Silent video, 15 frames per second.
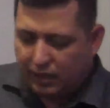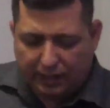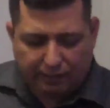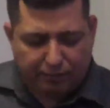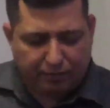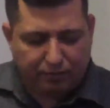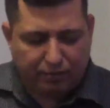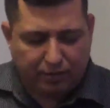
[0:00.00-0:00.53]

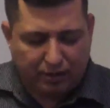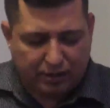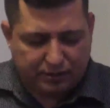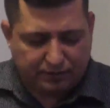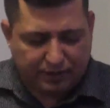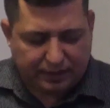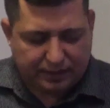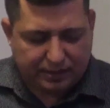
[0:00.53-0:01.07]
happened with
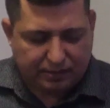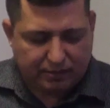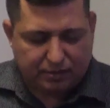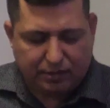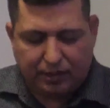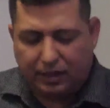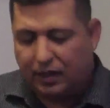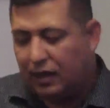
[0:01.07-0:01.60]
Las Vegas
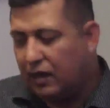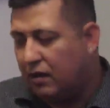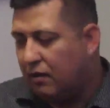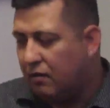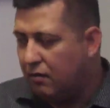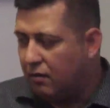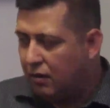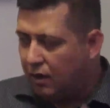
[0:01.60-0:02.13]
Hilton, and
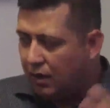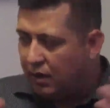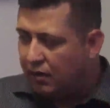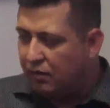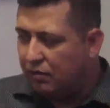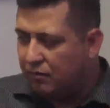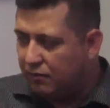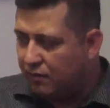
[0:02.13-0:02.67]
how
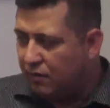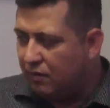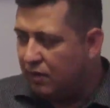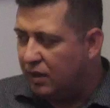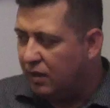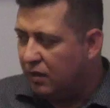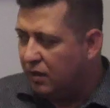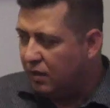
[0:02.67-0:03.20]
do you feel
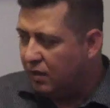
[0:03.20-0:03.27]
it